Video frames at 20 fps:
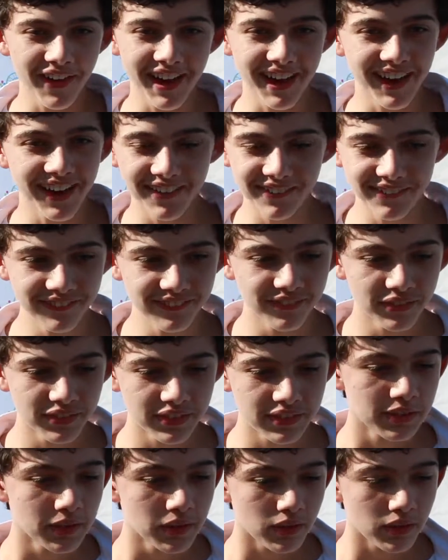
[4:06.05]

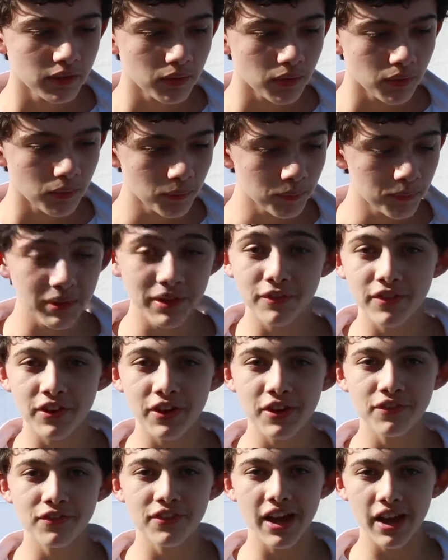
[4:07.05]
Um, be
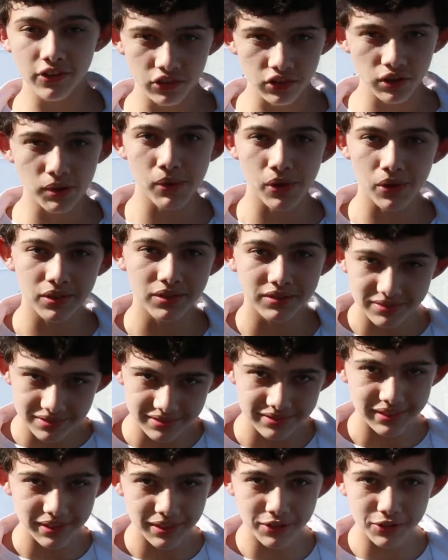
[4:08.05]
very fashionable
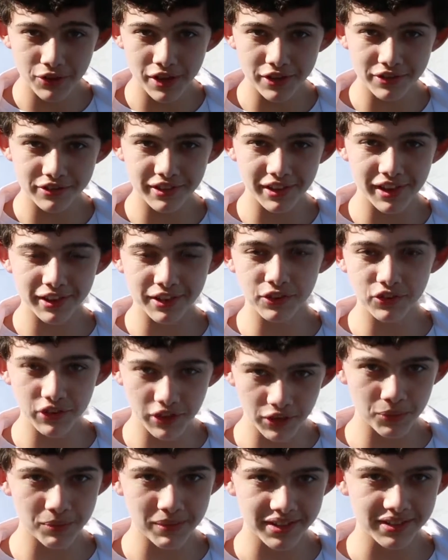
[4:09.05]
and dress like a
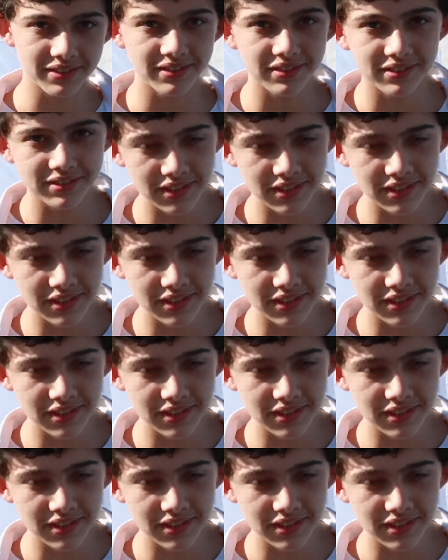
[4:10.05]
gentleman.